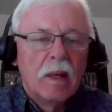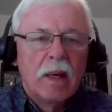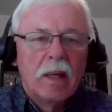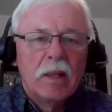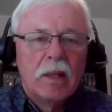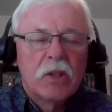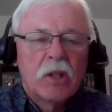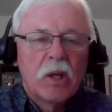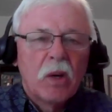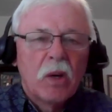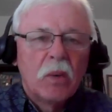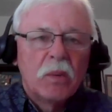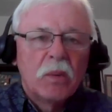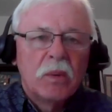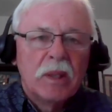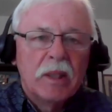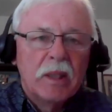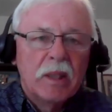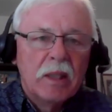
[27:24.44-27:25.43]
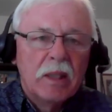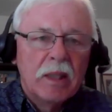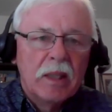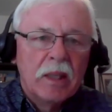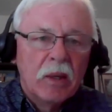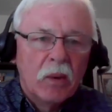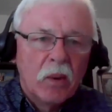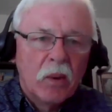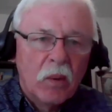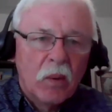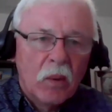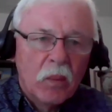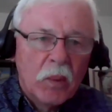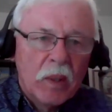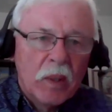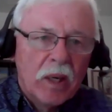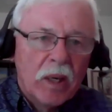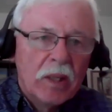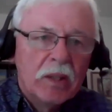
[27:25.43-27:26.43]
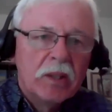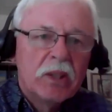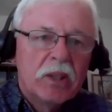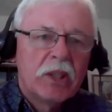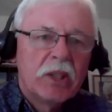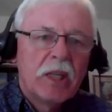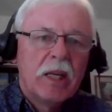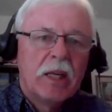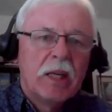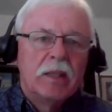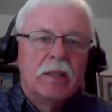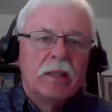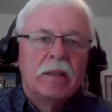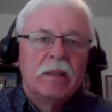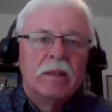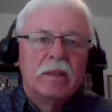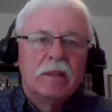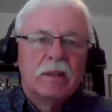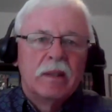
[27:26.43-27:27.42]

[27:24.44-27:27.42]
And so we understand